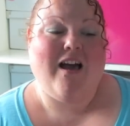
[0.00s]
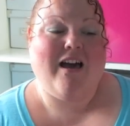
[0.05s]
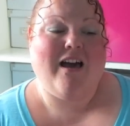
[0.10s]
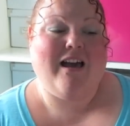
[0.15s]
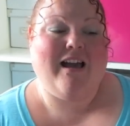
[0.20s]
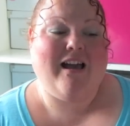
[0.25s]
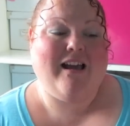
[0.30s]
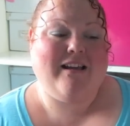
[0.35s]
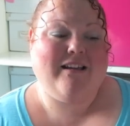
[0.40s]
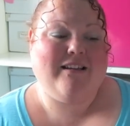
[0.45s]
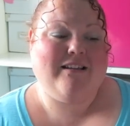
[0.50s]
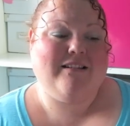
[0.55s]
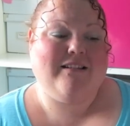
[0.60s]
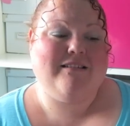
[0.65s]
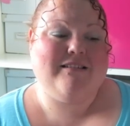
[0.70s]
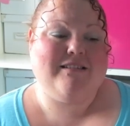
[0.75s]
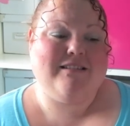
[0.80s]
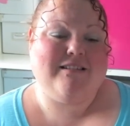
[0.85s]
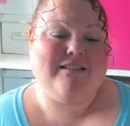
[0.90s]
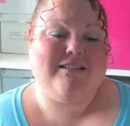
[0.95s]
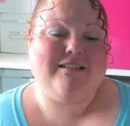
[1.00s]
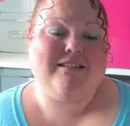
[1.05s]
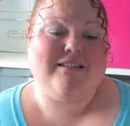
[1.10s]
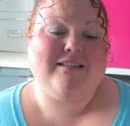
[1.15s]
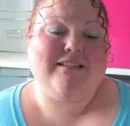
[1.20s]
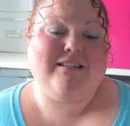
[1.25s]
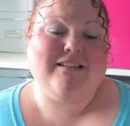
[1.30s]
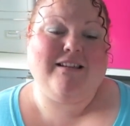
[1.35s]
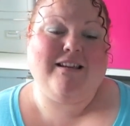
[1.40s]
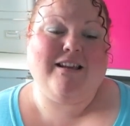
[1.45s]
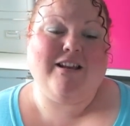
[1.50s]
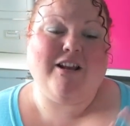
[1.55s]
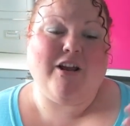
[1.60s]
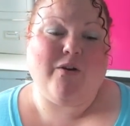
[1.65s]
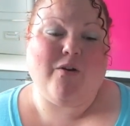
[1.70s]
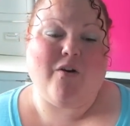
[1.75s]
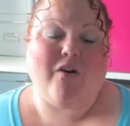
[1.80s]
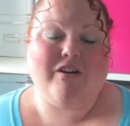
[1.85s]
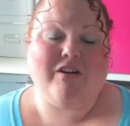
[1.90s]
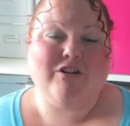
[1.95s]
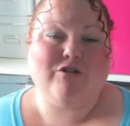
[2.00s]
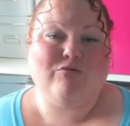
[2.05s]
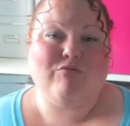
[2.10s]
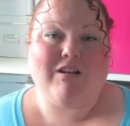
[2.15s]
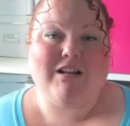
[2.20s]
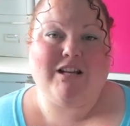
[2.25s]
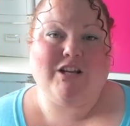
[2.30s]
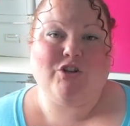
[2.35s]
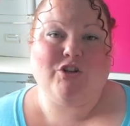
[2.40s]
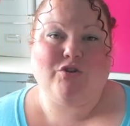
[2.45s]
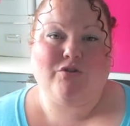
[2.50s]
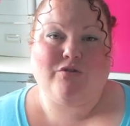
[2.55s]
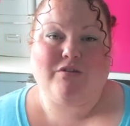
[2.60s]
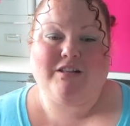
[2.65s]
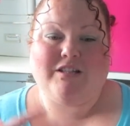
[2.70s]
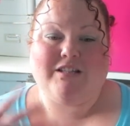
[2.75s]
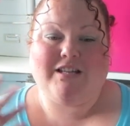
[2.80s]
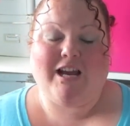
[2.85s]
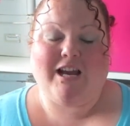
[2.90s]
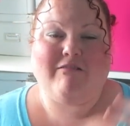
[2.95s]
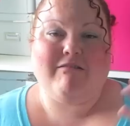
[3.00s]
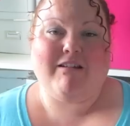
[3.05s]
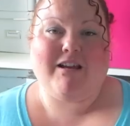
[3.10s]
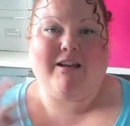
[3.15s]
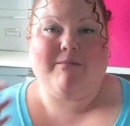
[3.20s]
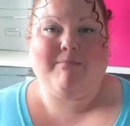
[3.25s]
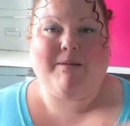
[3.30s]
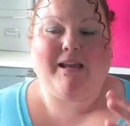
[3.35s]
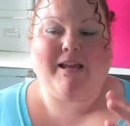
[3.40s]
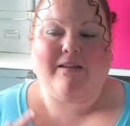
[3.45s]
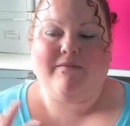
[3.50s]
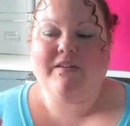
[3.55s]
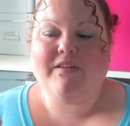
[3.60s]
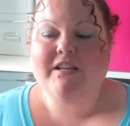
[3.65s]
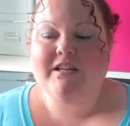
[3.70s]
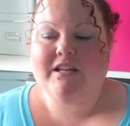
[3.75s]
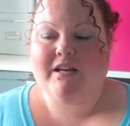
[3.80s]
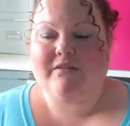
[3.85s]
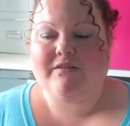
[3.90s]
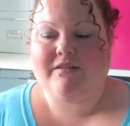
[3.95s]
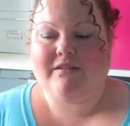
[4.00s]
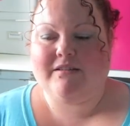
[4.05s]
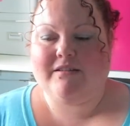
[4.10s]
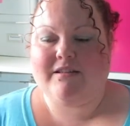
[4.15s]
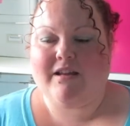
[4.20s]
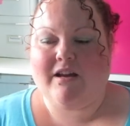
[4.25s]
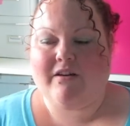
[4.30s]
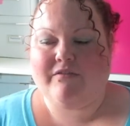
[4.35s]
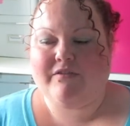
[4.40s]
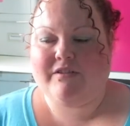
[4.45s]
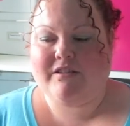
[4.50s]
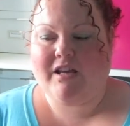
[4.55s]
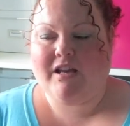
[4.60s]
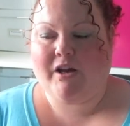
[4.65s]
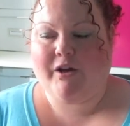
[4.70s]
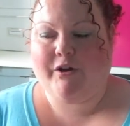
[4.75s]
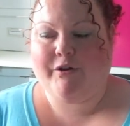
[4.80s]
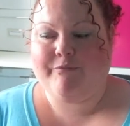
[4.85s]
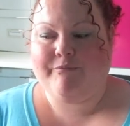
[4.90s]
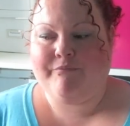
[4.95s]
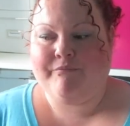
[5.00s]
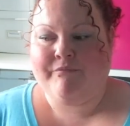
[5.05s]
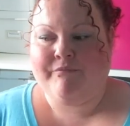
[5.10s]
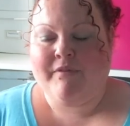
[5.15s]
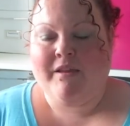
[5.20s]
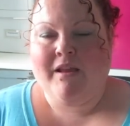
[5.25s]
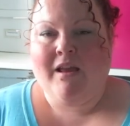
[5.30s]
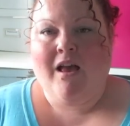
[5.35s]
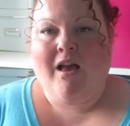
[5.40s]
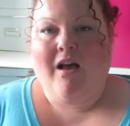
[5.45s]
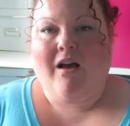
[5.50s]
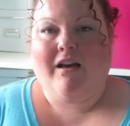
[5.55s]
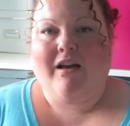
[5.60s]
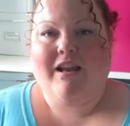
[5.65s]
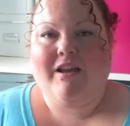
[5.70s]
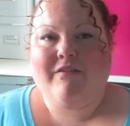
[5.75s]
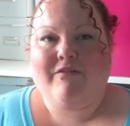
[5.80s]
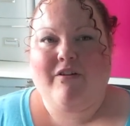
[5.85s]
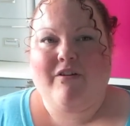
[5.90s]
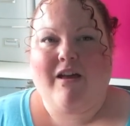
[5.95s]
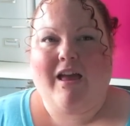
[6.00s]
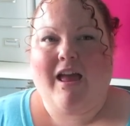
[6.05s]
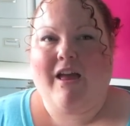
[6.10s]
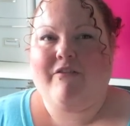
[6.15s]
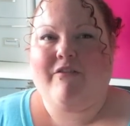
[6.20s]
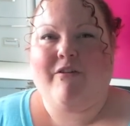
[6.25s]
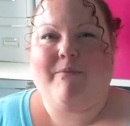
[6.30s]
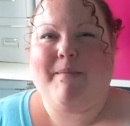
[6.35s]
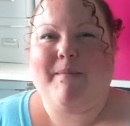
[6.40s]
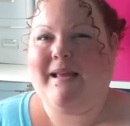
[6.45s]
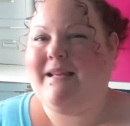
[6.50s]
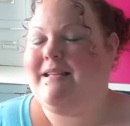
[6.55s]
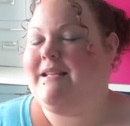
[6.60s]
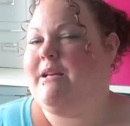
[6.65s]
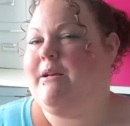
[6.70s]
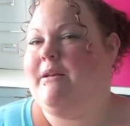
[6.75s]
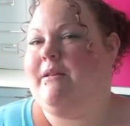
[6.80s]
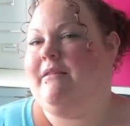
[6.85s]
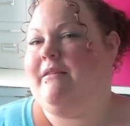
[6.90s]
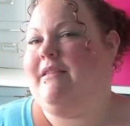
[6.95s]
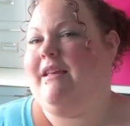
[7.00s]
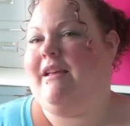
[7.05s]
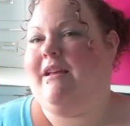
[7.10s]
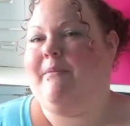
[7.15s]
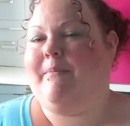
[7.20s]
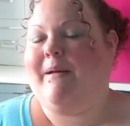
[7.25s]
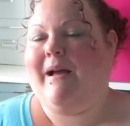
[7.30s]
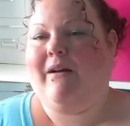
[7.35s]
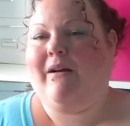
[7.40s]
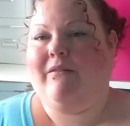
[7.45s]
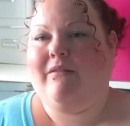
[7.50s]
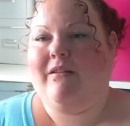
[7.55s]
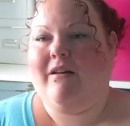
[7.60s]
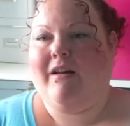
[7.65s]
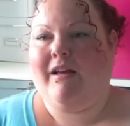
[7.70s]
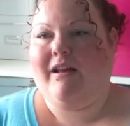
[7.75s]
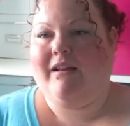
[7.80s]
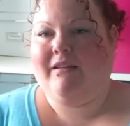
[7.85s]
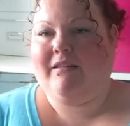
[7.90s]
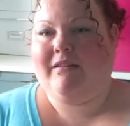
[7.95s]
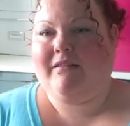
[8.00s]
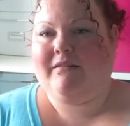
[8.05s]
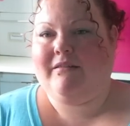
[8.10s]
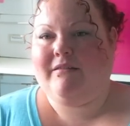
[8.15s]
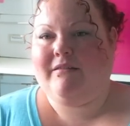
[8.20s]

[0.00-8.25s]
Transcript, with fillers: And, you know, I just really enjoy sharing and making videos and stuff. So I never ever made a thing about like,